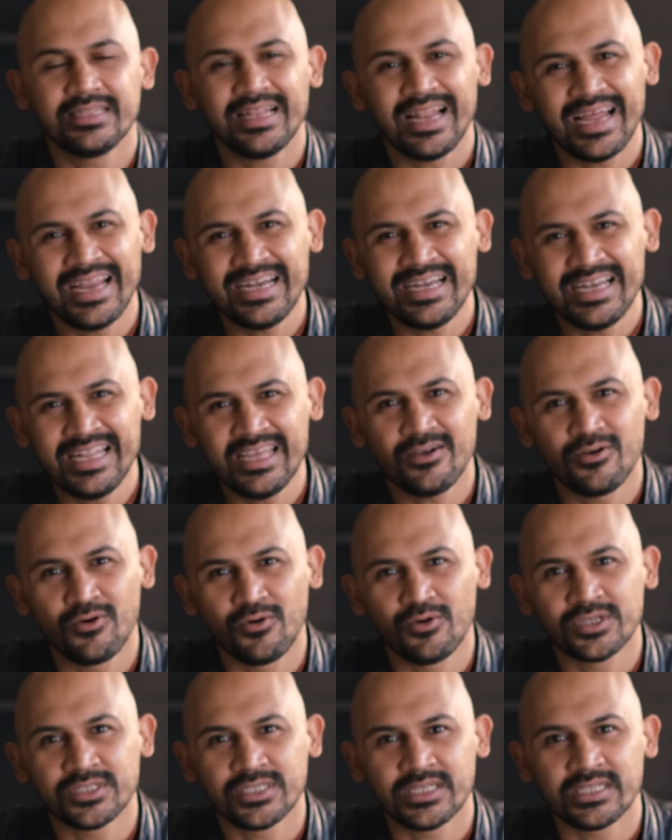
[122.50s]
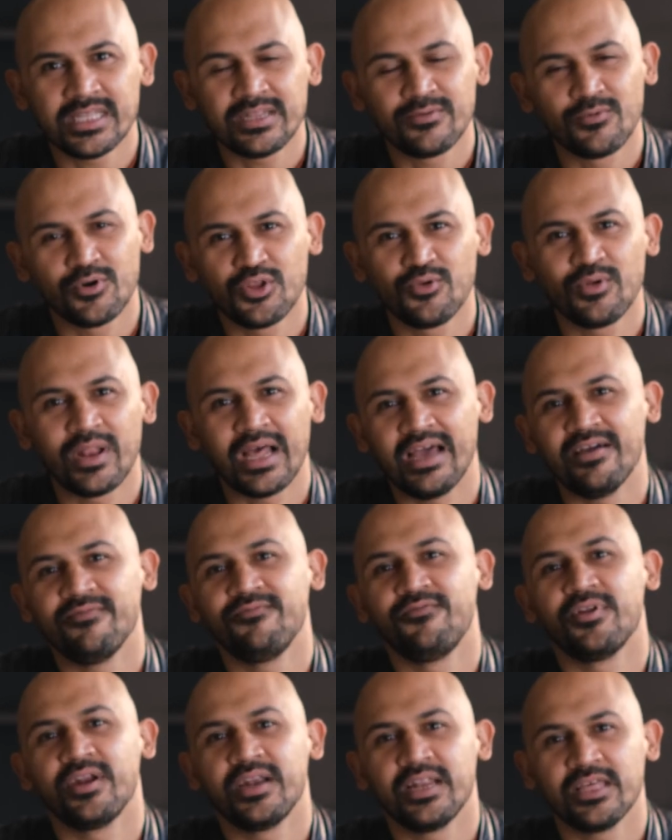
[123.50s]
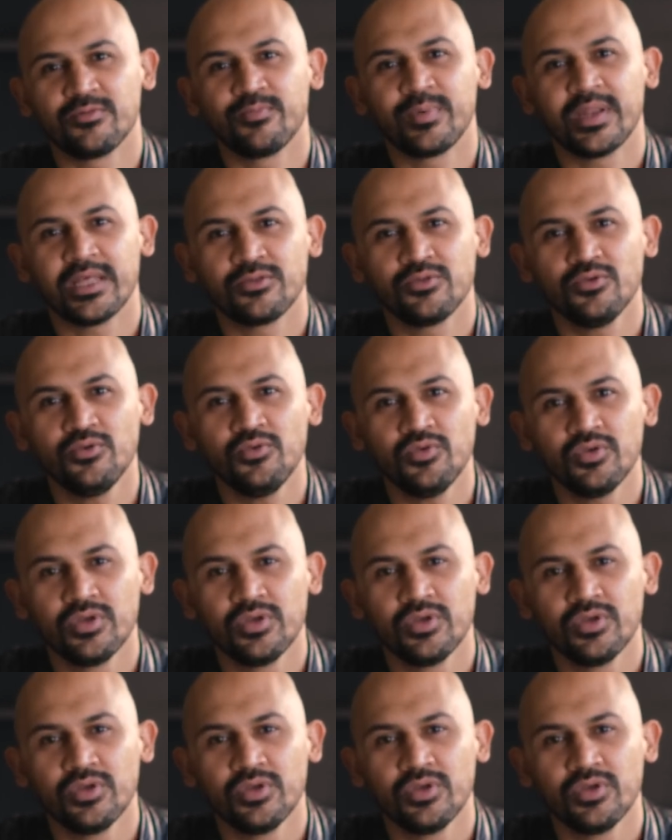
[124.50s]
slightly coarser than what you'll have for an espresso,